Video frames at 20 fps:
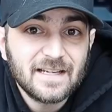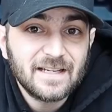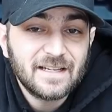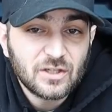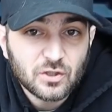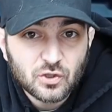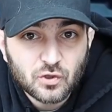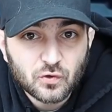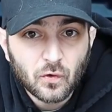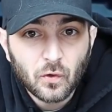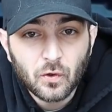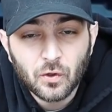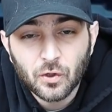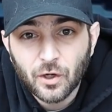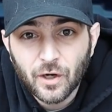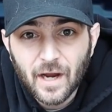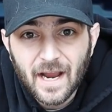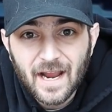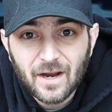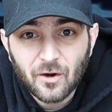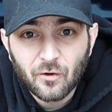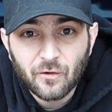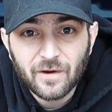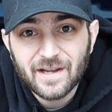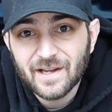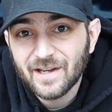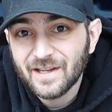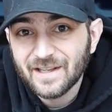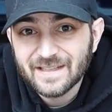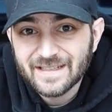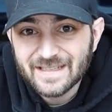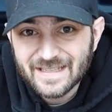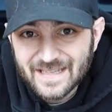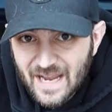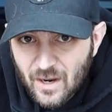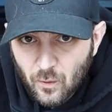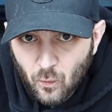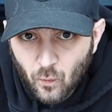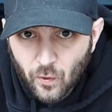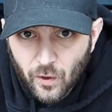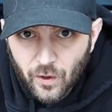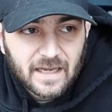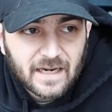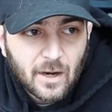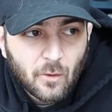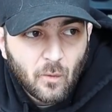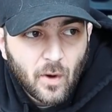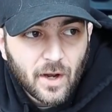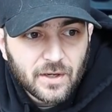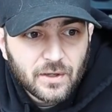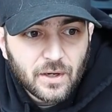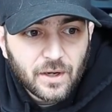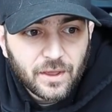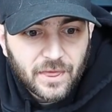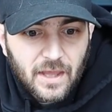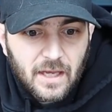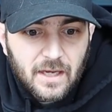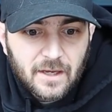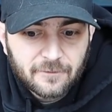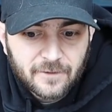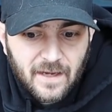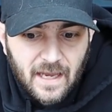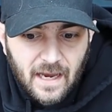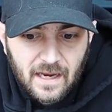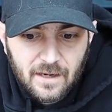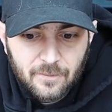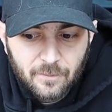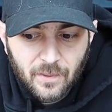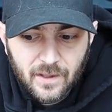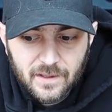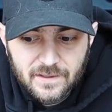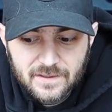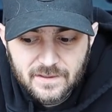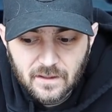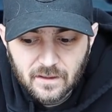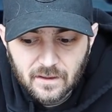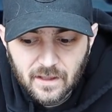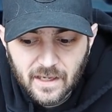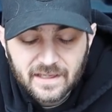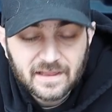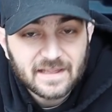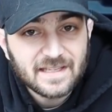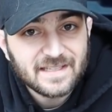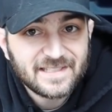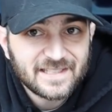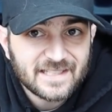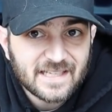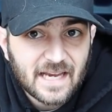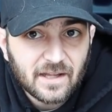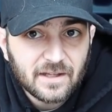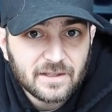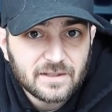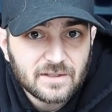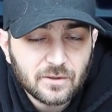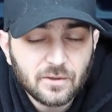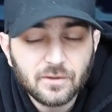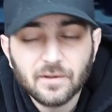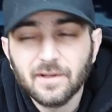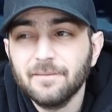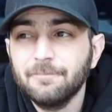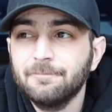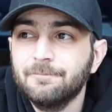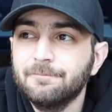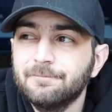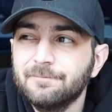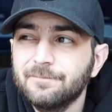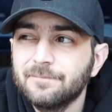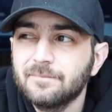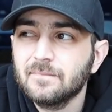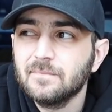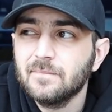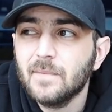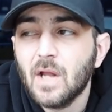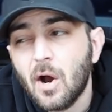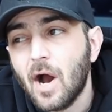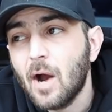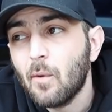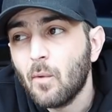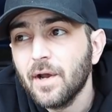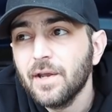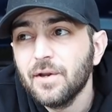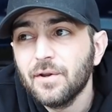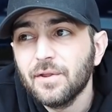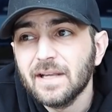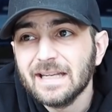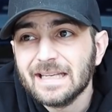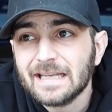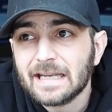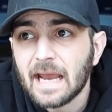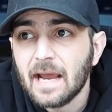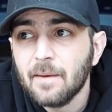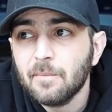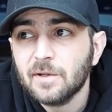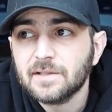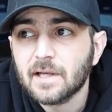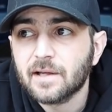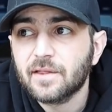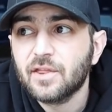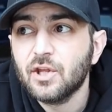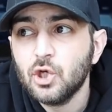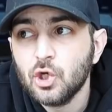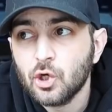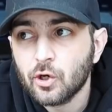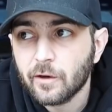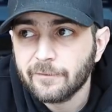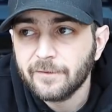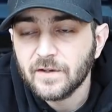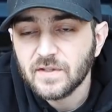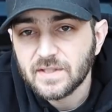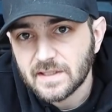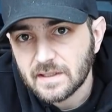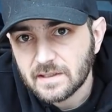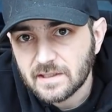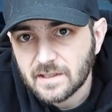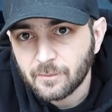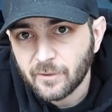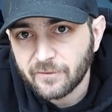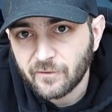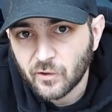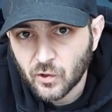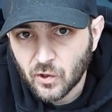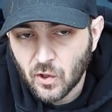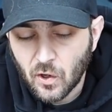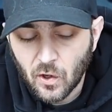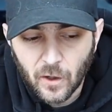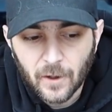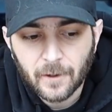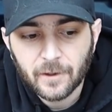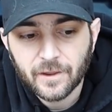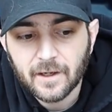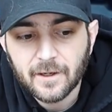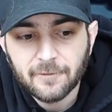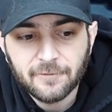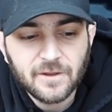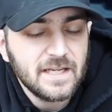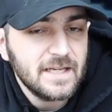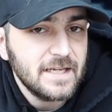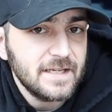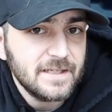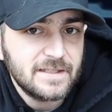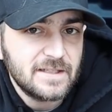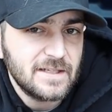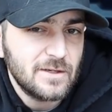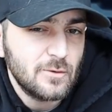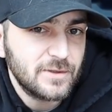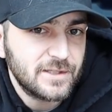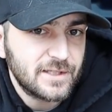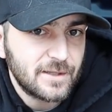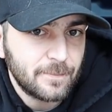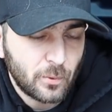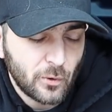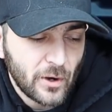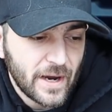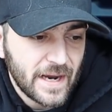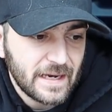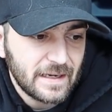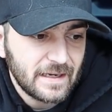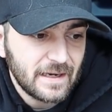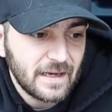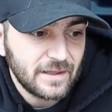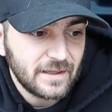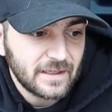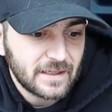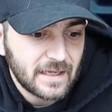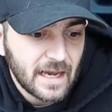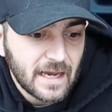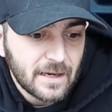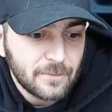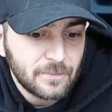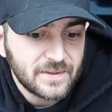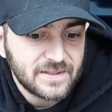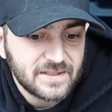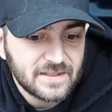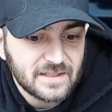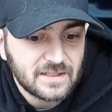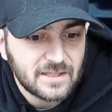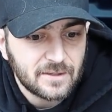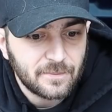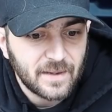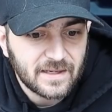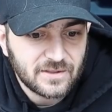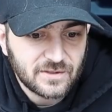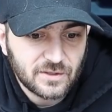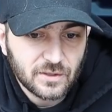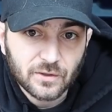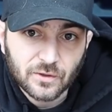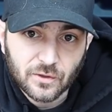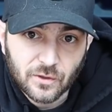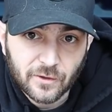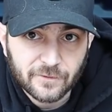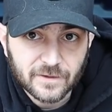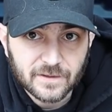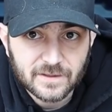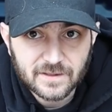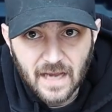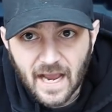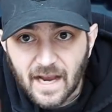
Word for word: a controller area network. And I want you to think of CAN bus like the skeletal, oh, no, I want you to think of CAN bus like the nervous system of your car. Think of the E C U as the brain and the CAN bus system as the nervous.